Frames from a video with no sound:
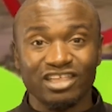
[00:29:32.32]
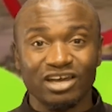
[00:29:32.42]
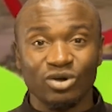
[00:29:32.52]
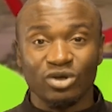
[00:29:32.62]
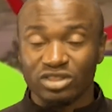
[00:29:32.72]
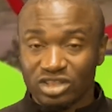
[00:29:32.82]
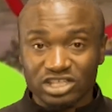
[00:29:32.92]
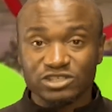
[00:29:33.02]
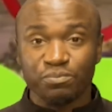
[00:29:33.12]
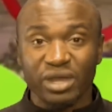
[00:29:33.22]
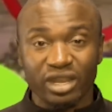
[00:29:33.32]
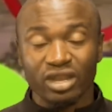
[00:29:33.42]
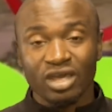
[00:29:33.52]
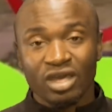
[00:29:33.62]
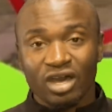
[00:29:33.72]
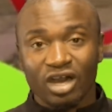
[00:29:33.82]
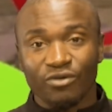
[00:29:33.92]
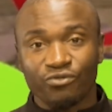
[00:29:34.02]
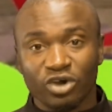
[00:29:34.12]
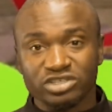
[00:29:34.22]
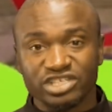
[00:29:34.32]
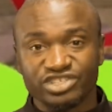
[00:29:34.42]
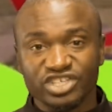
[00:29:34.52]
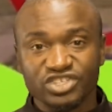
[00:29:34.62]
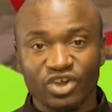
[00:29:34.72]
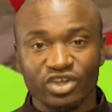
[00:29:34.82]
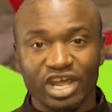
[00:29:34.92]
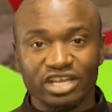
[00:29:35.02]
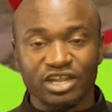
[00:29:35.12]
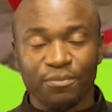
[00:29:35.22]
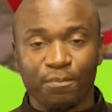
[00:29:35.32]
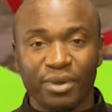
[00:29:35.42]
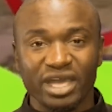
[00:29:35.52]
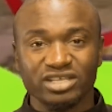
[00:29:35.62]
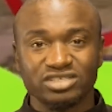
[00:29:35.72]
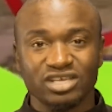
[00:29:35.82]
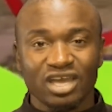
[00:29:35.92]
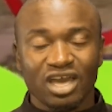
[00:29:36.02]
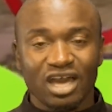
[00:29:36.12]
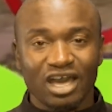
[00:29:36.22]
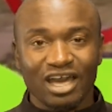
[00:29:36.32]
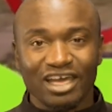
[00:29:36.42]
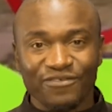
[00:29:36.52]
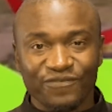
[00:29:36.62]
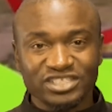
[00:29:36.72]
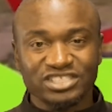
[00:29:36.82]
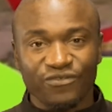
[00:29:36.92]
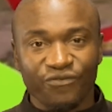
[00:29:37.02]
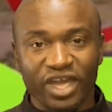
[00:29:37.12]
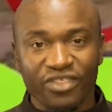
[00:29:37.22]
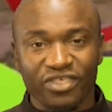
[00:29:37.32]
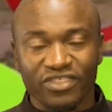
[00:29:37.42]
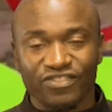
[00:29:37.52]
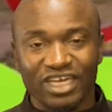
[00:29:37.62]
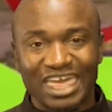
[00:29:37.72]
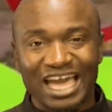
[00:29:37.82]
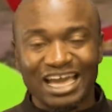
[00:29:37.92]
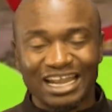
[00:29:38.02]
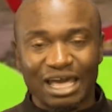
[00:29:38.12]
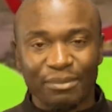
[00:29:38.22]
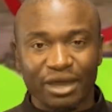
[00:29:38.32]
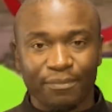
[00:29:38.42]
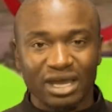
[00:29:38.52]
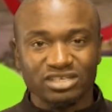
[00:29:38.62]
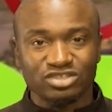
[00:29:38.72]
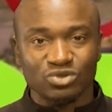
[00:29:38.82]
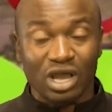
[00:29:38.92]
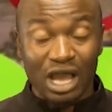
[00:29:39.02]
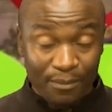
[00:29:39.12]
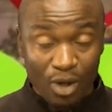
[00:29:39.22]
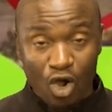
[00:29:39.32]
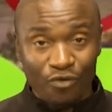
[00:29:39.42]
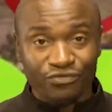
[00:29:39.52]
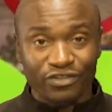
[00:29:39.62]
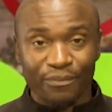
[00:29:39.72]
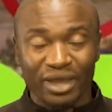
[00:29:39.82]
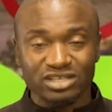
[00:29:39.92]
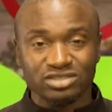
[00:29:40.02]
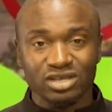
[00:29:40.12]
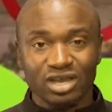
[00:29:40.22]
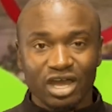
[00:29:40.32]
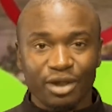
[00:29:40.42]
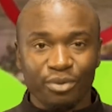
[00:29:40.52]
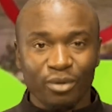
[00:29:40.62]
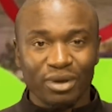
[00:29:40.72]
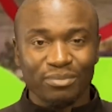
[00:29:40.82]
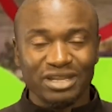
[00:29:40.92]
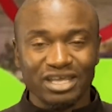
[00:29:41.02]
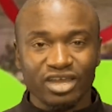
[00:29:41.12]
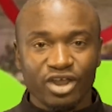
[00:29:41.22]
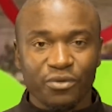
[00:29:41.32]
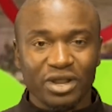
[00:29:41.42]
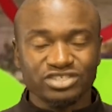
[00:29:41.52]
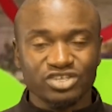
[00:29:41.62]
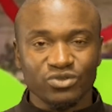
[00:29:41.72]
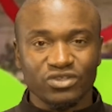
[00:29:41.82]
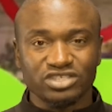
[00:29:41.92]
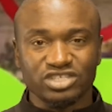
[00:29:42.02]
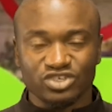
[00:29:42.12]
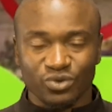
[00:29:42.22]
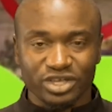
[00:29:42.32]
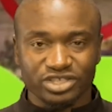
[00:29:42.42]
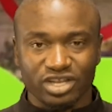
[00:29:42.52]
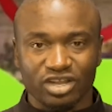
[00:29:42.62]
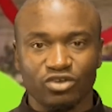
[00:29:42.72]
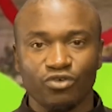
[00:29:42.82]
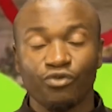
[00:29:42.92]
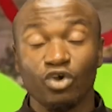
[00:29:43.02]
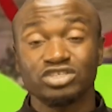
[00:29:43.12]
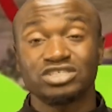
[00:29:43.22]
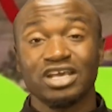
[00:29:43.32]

on the spin, of course, the Zesco United bench invested faith in the young Lamek Banda to come off the bench and probably rescue the situation. And of course,